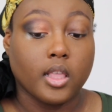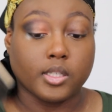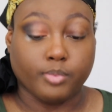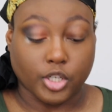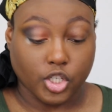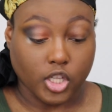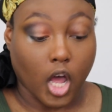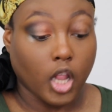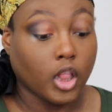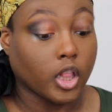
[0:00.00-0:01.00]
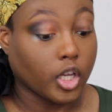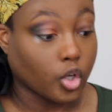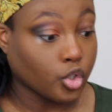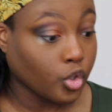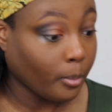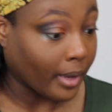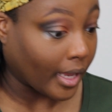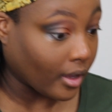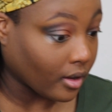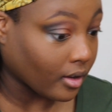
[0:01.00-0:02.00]
This brush is a little too
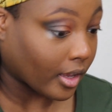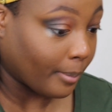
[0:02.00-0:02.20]
big.